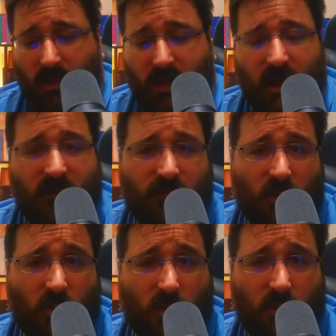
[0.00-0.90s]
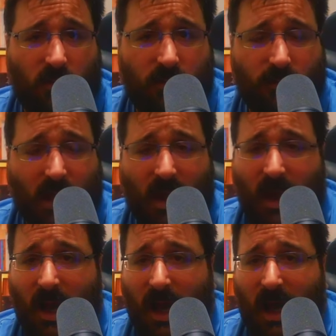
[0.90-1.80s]
Therefore,
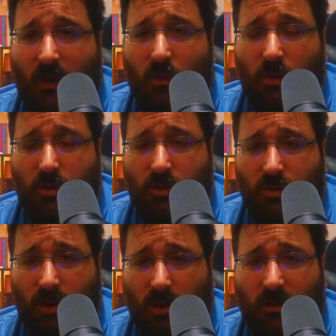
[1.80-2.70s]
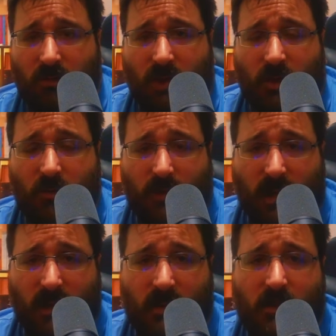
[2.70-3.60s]
I would not
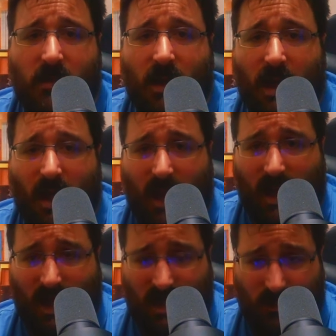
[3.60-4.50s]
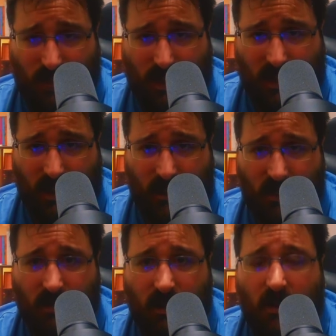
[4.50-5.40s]
recommend anybody
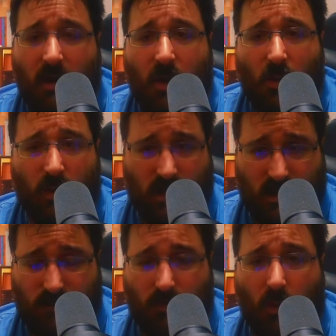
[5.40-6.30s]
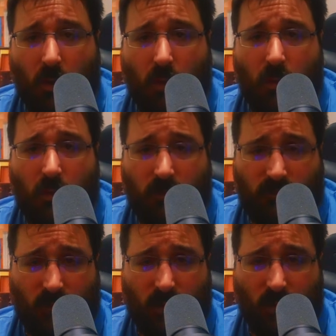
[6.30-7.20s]
with small
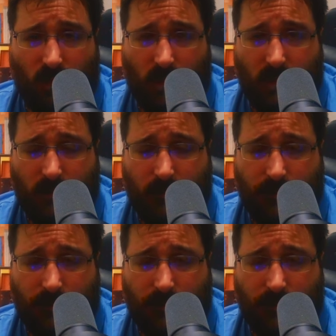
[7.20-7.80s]
following